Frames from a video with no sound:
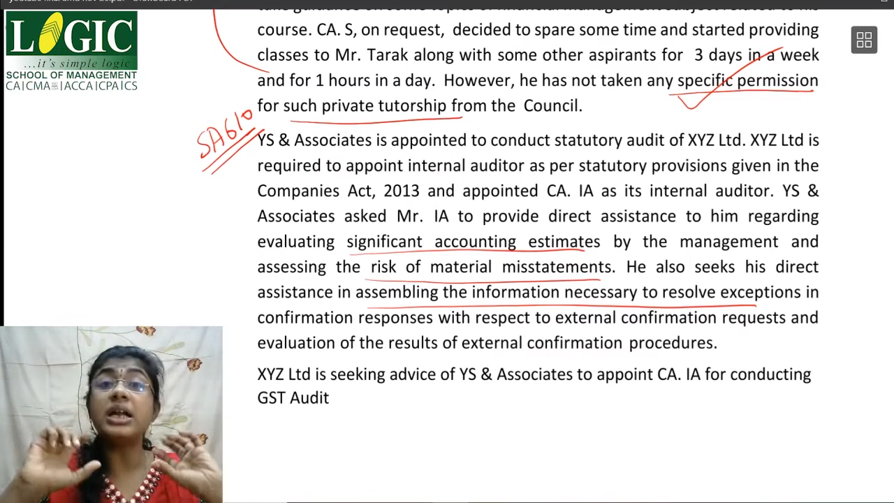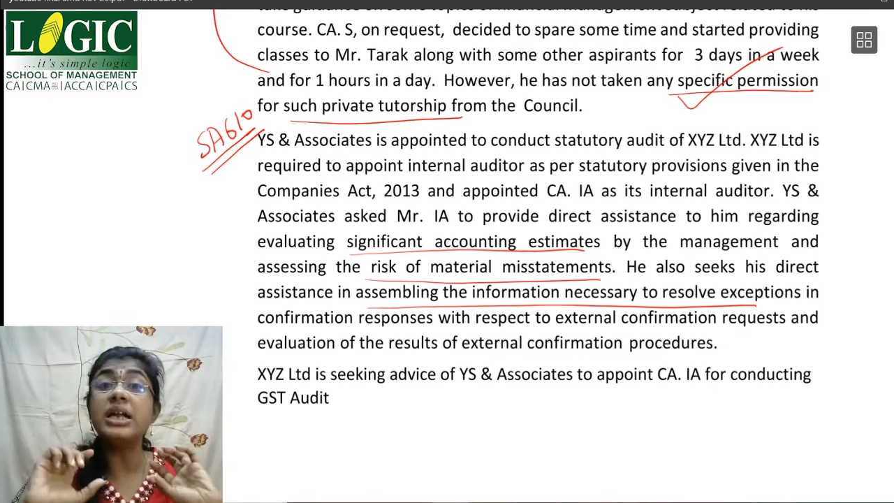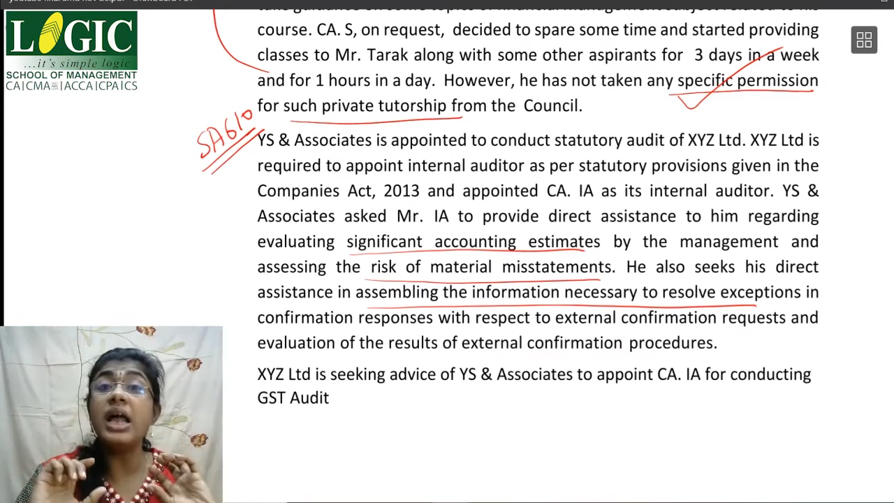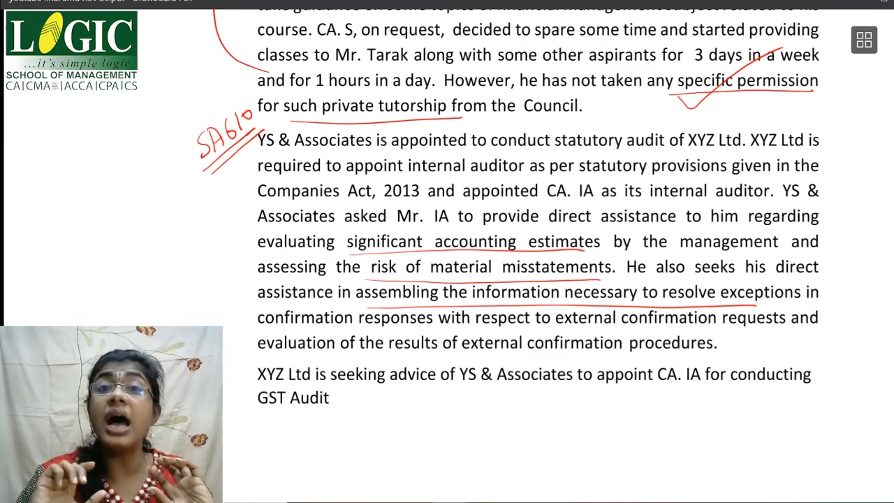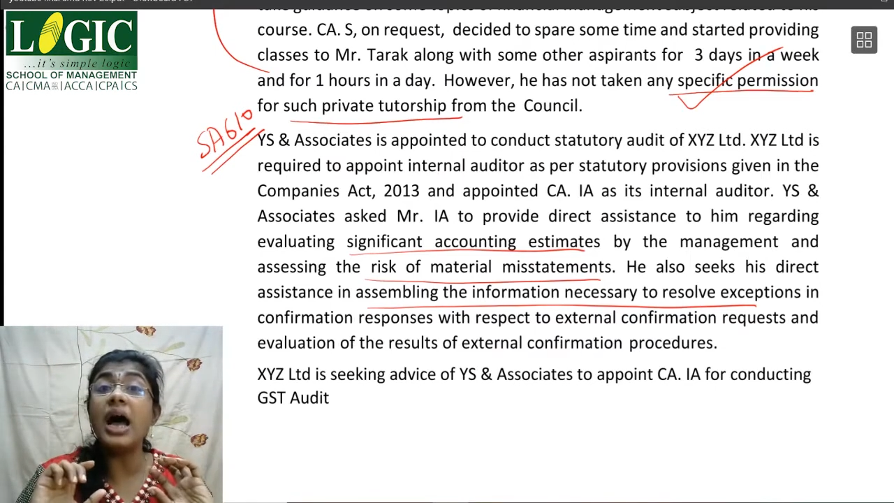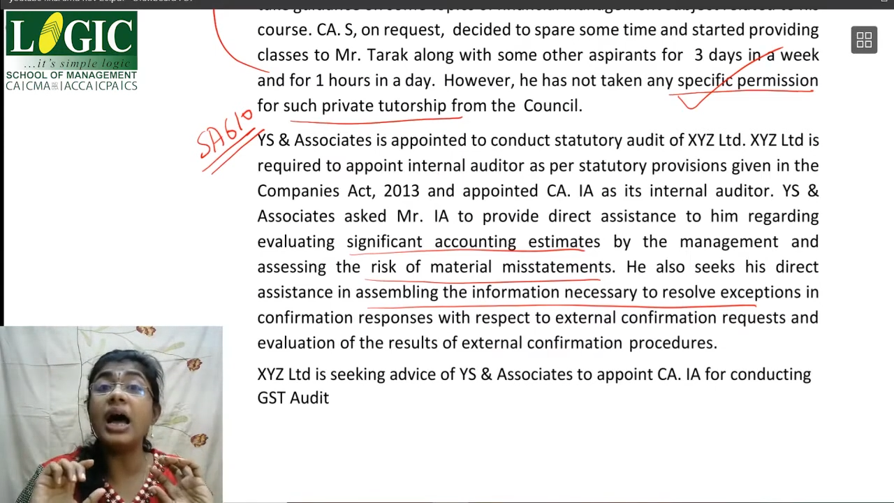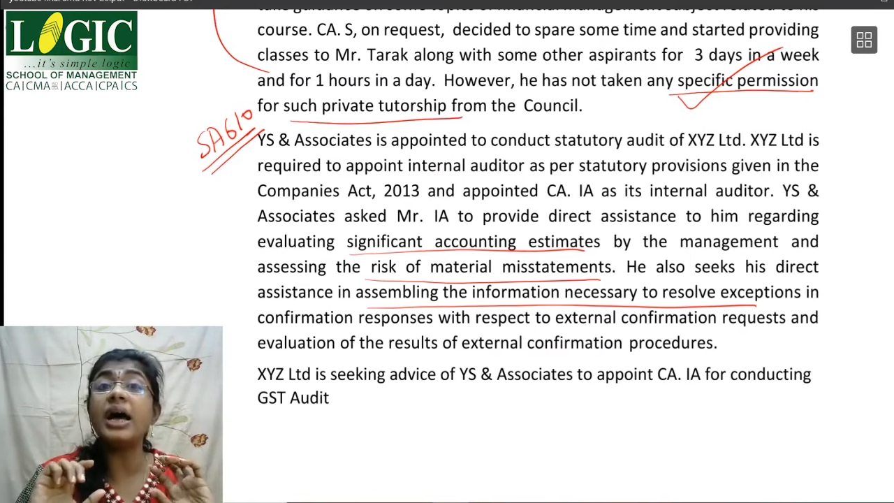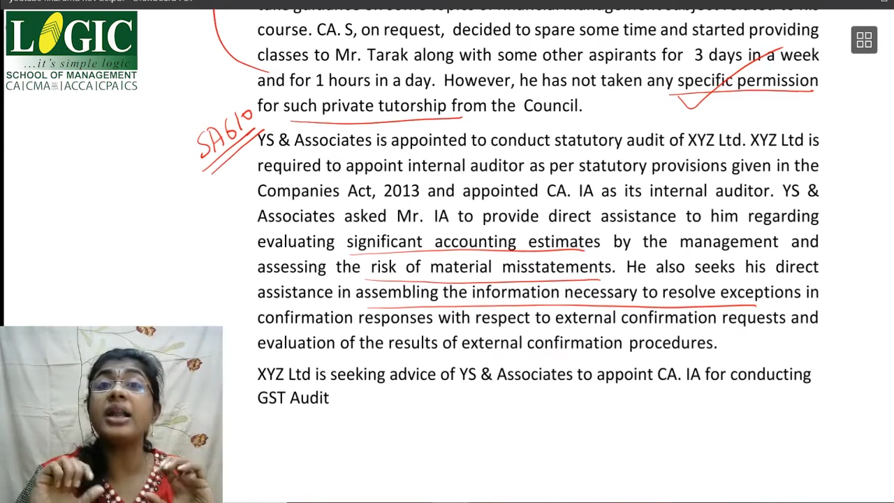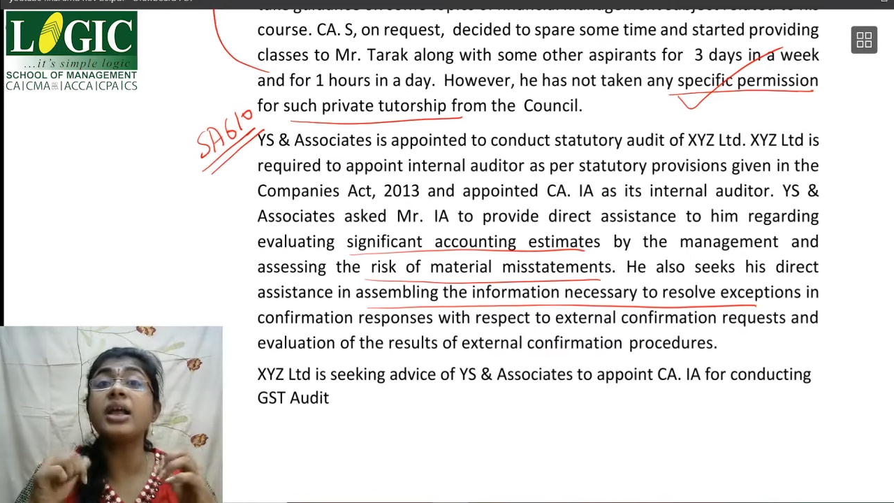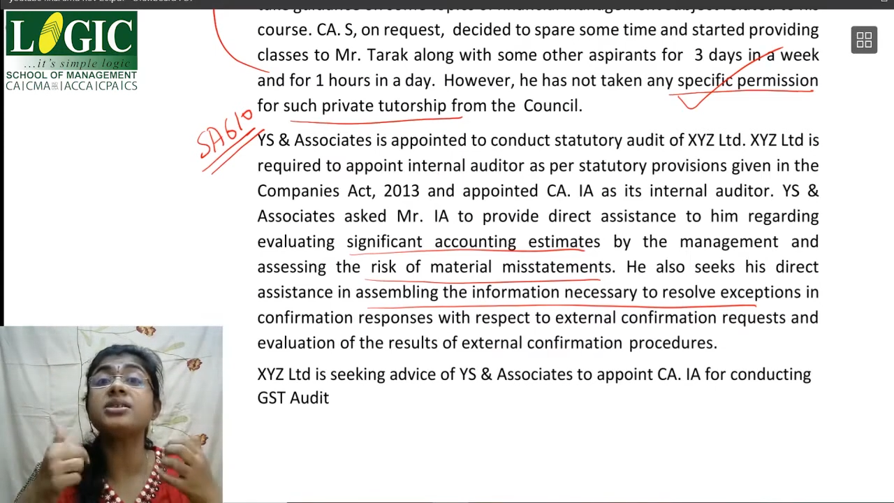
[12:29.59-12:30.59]

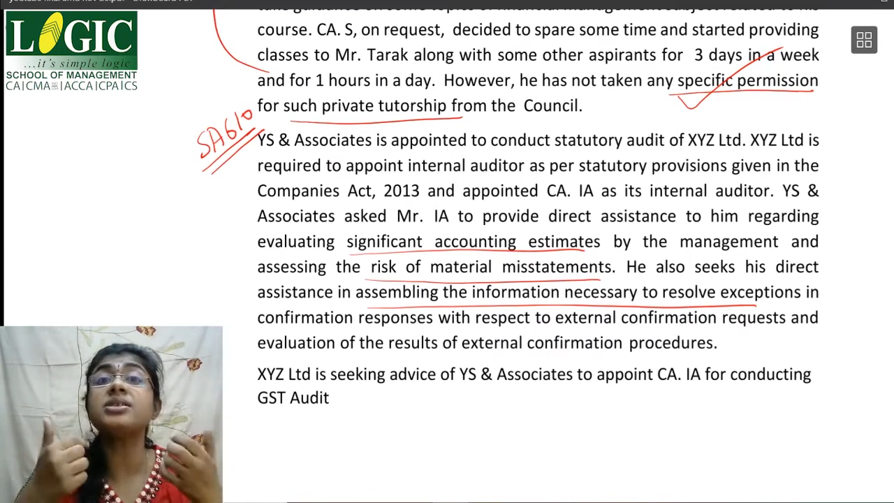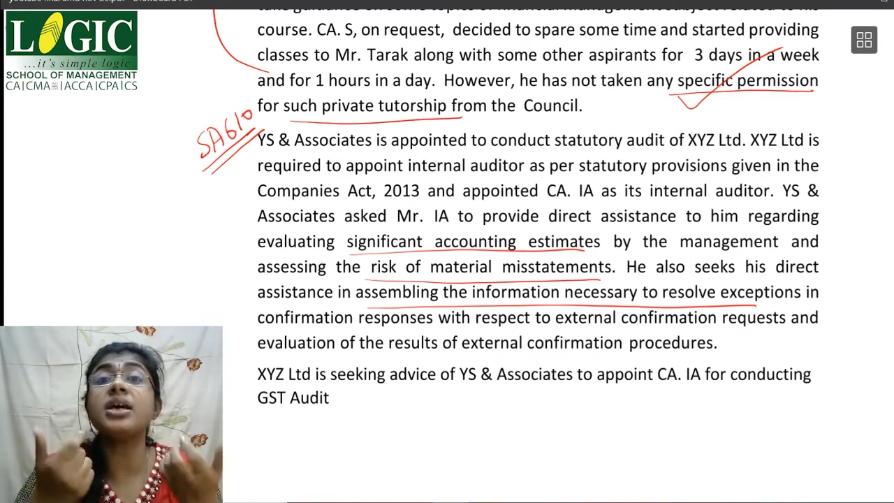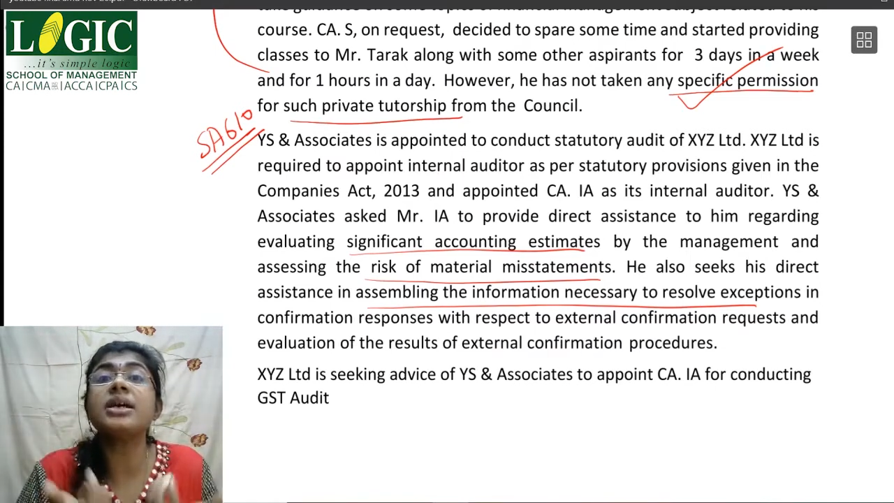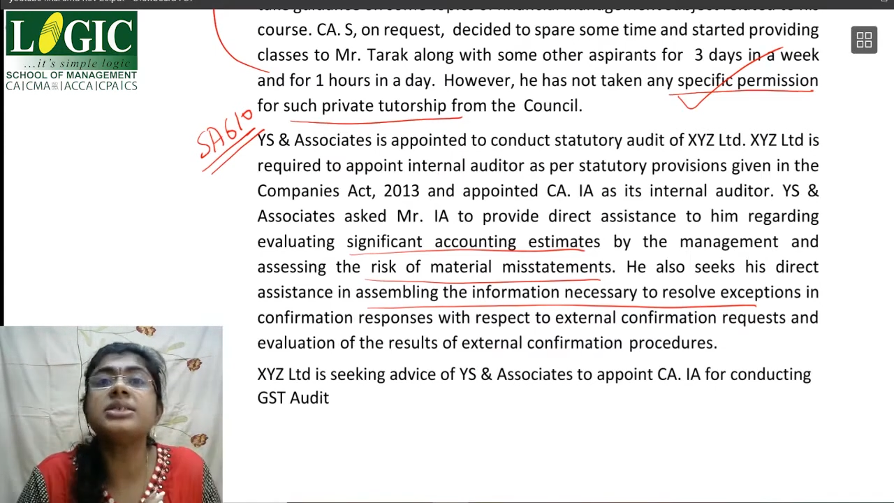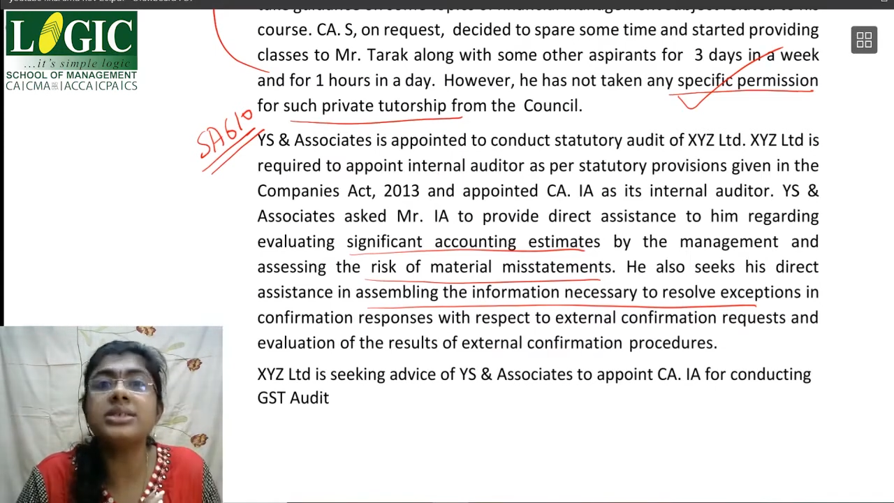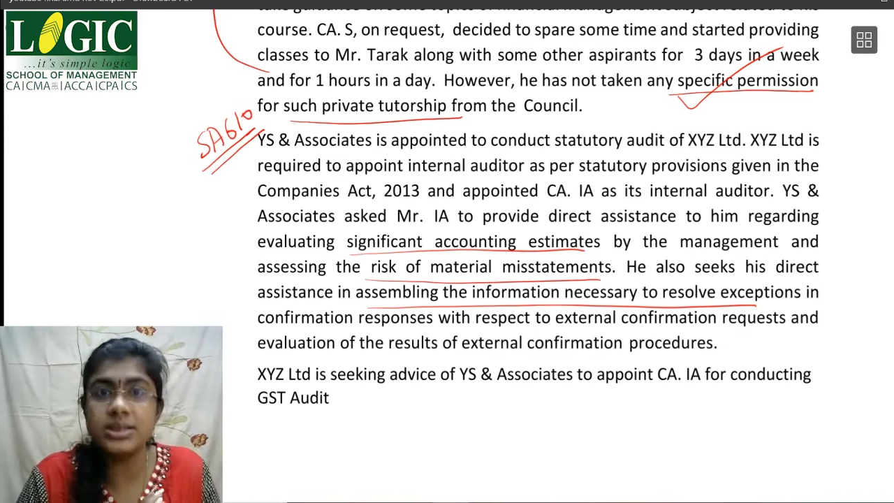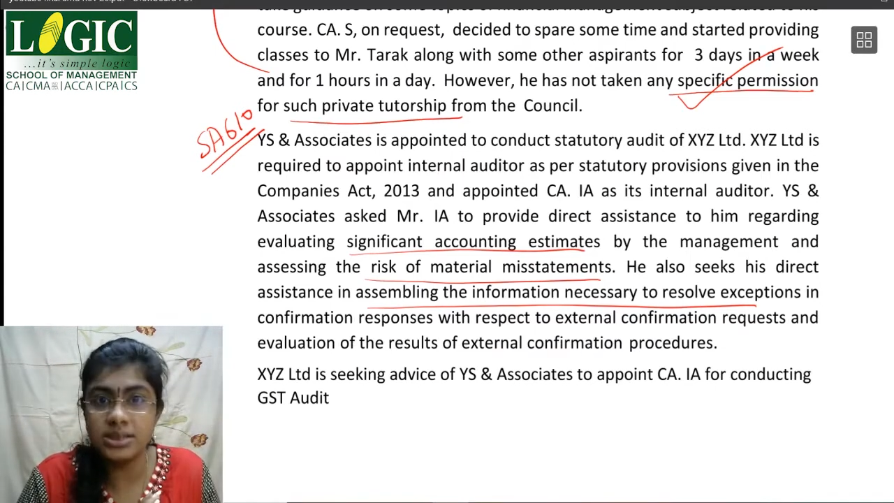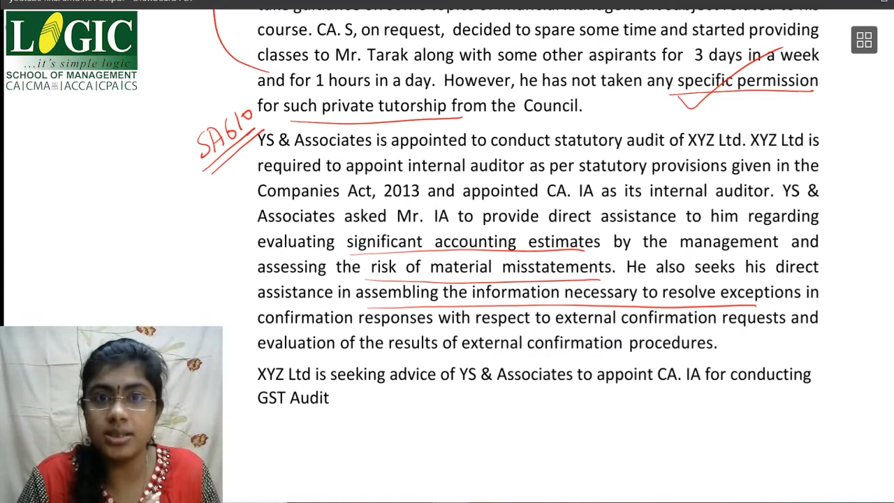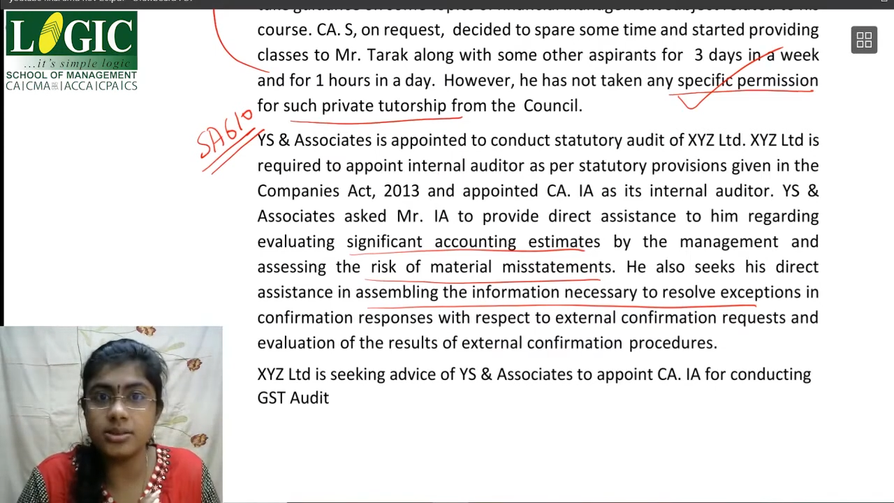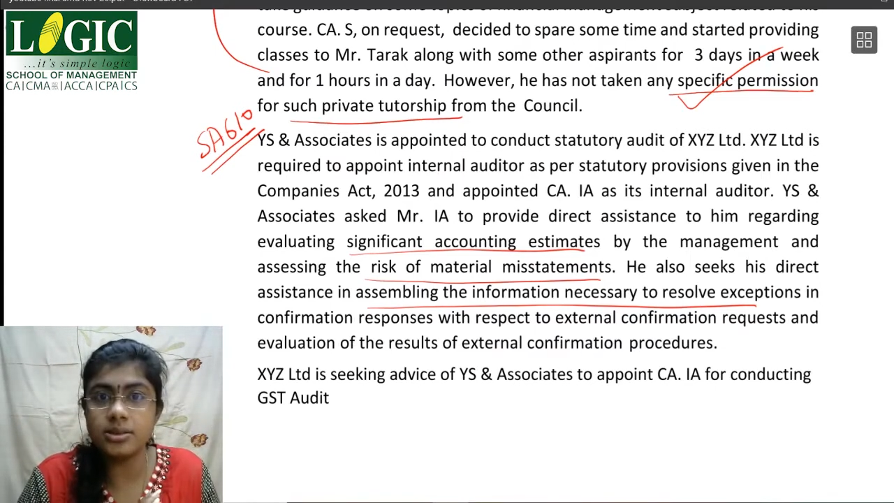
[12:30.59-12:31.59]
direct
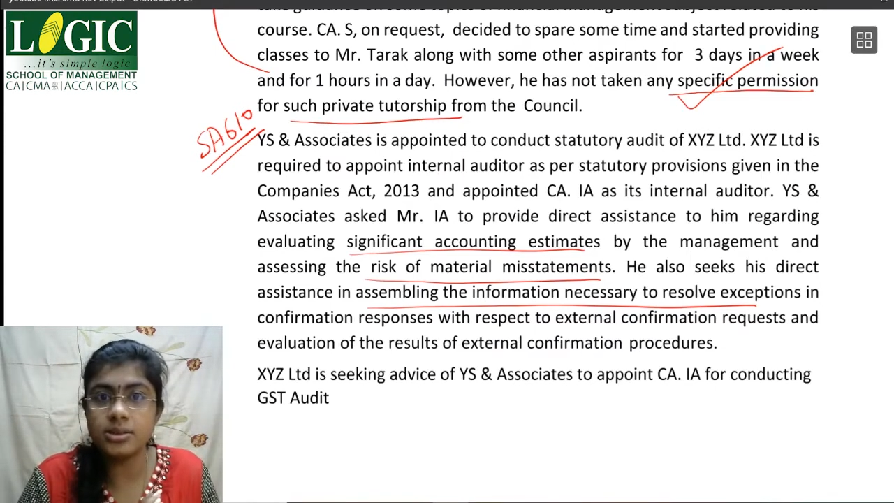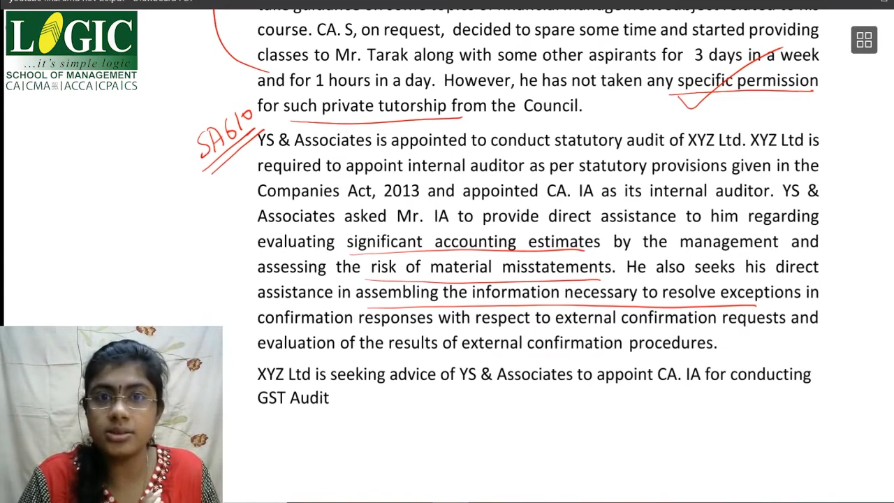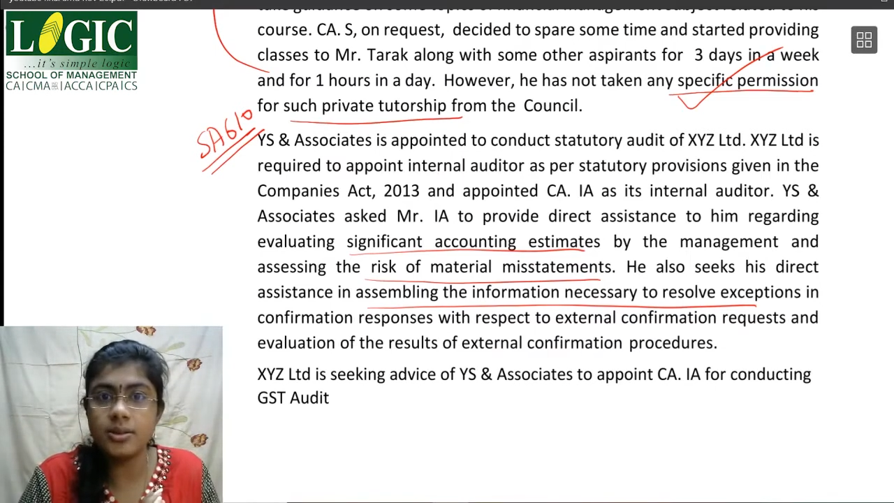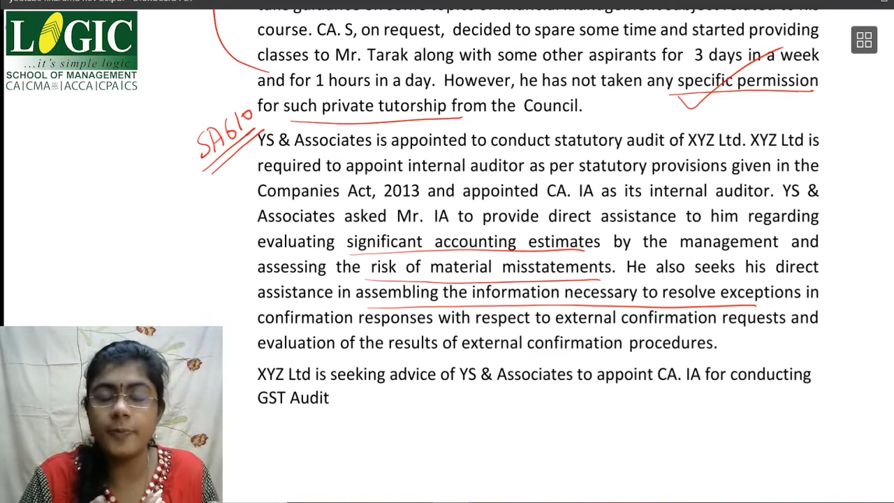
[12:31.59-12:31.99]
assistance